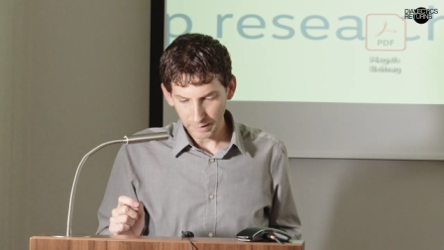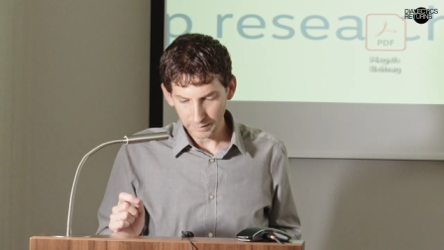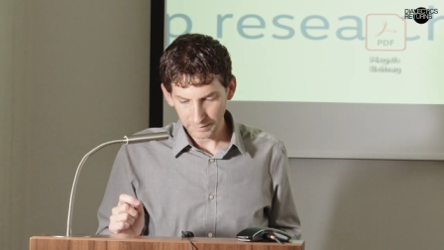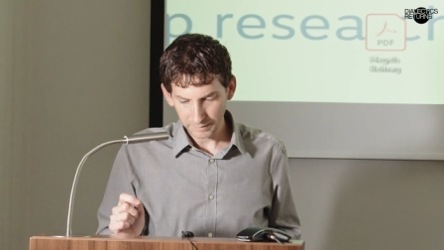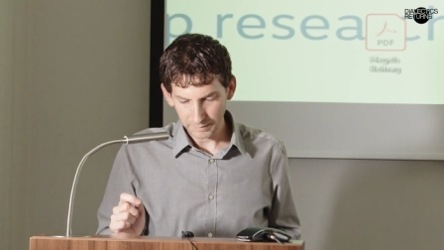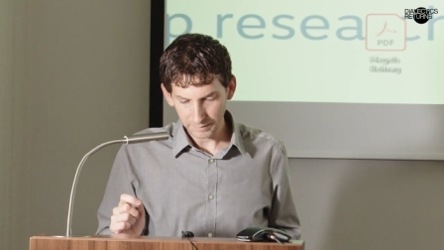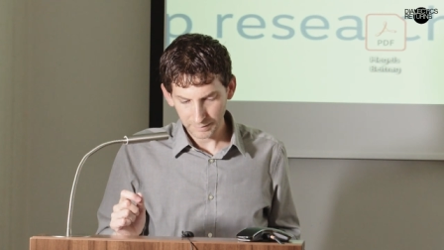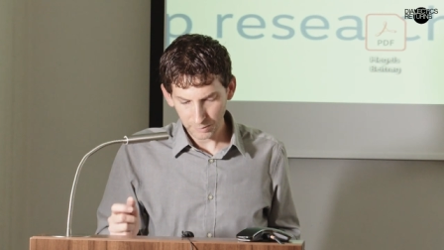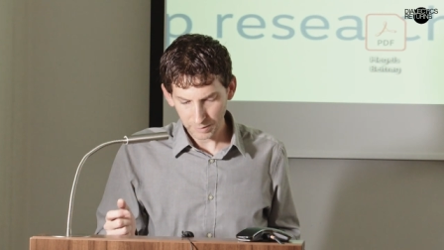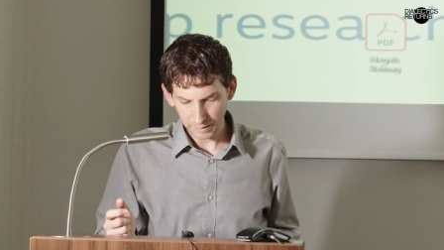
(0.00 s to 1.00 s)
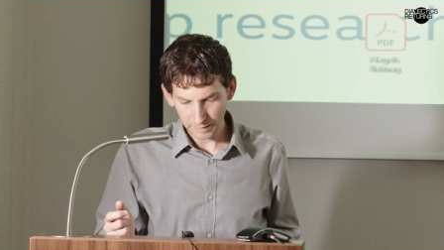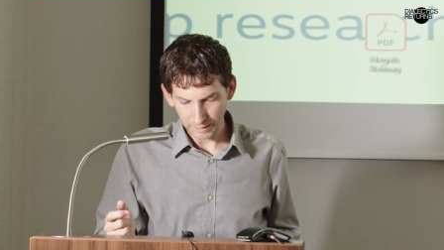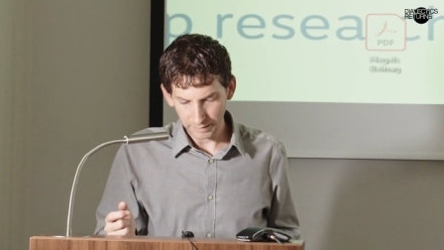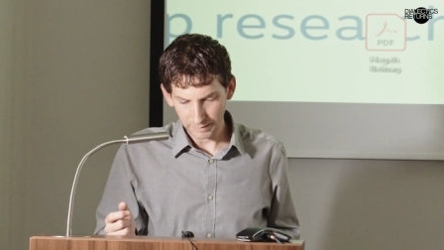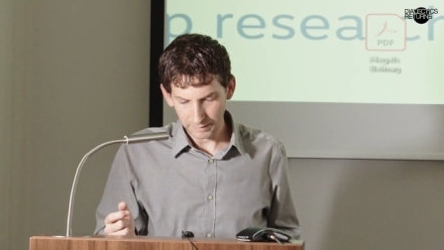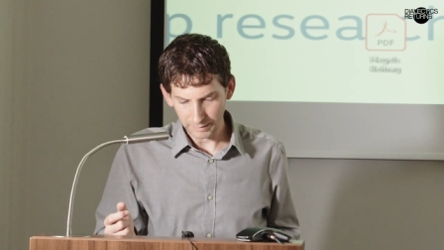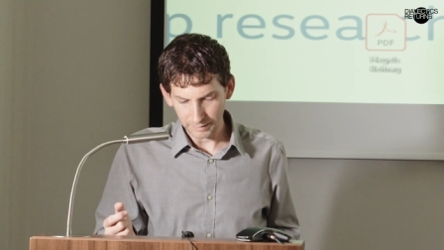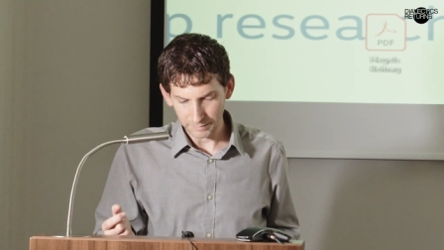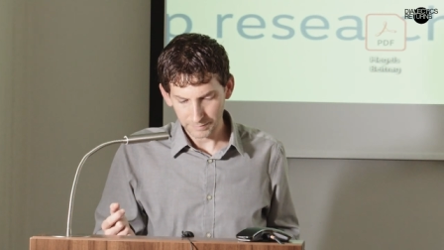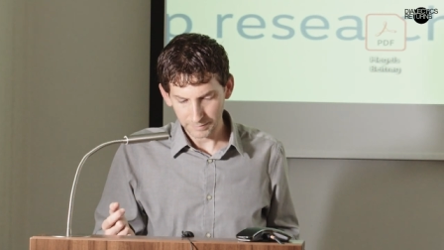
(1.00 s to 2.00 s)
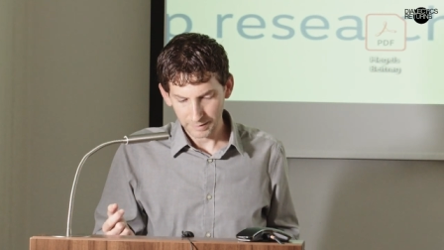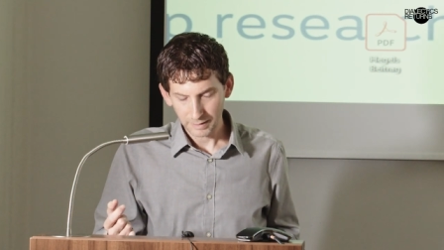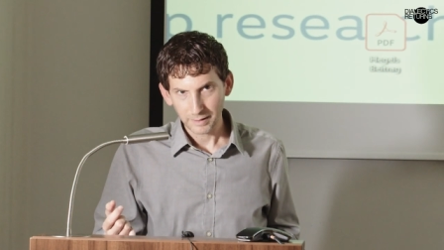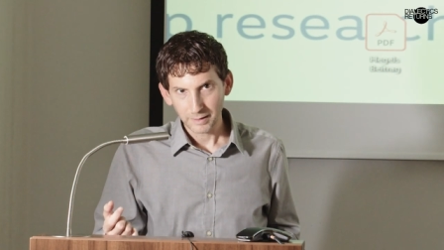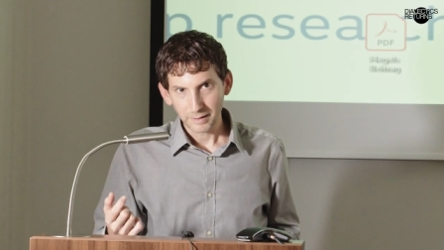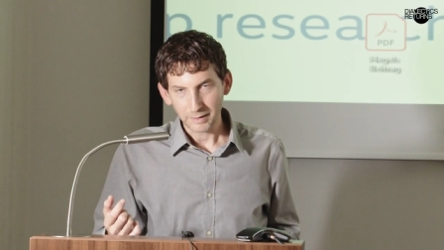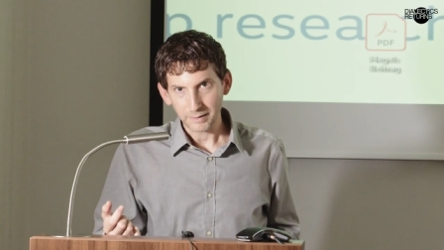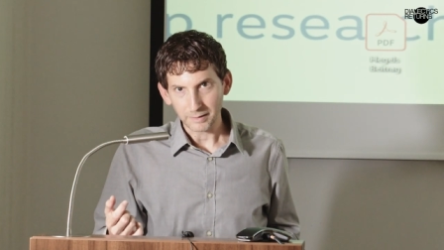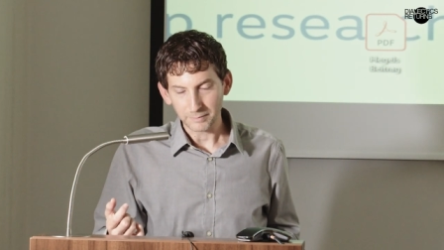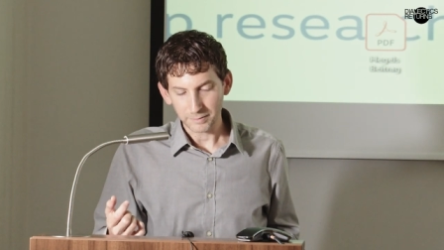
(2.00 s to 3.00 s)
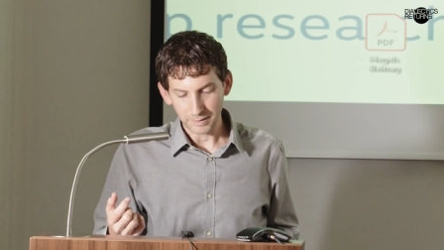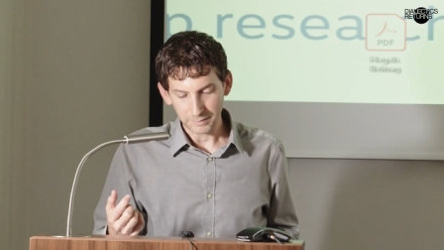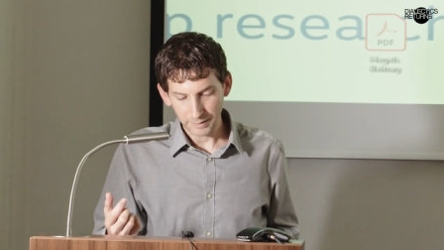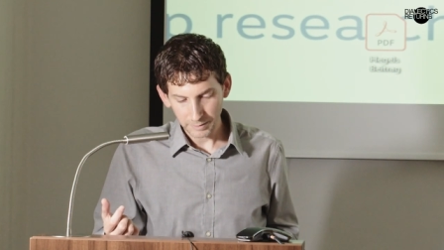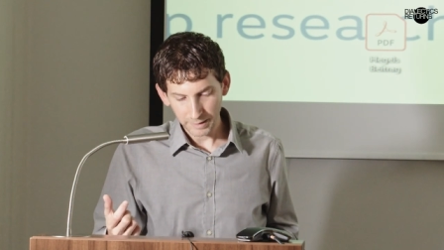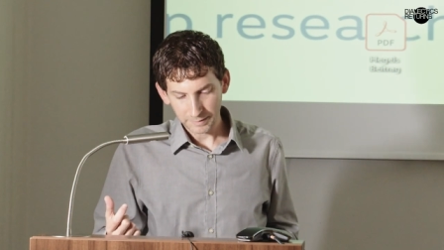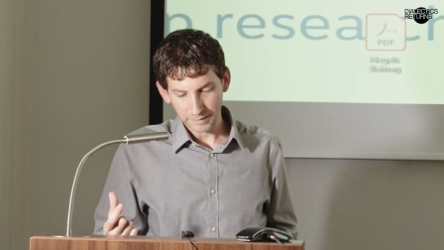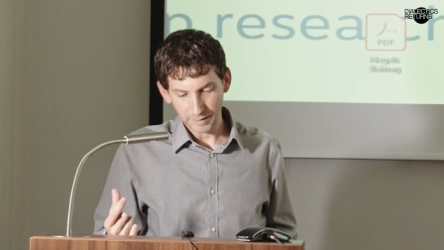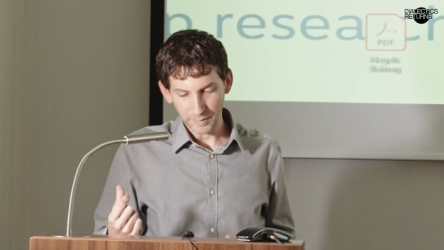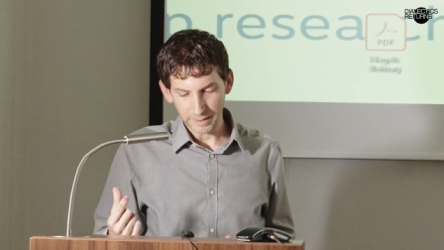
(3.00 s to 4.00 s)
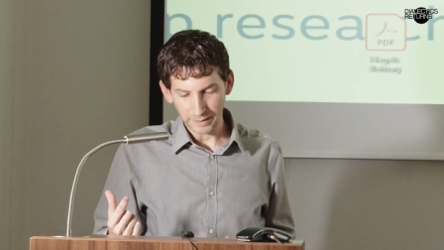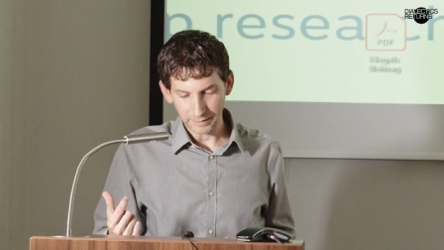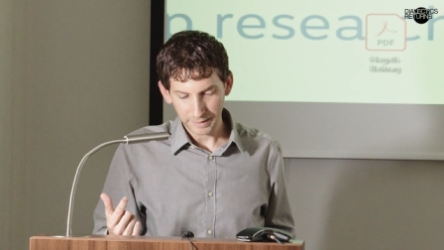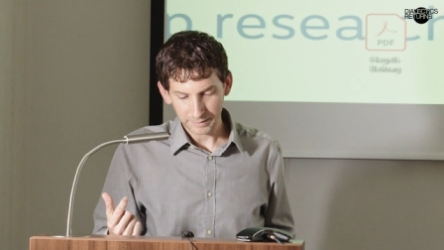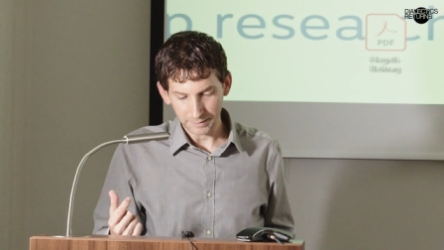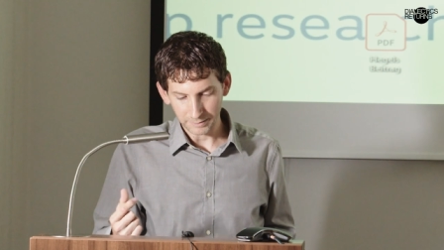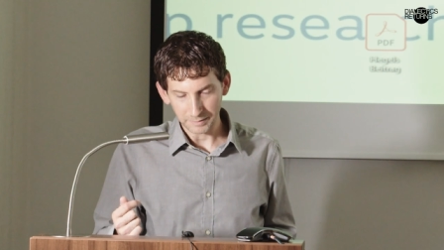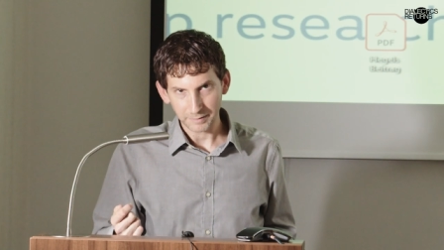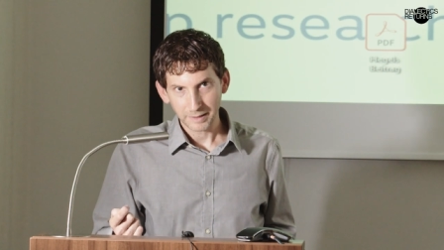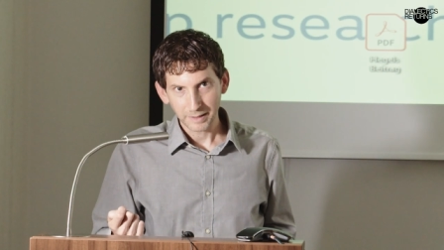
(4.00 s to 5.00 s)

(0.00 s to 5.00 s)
this, this notion of, of a lyric that can be dialectical,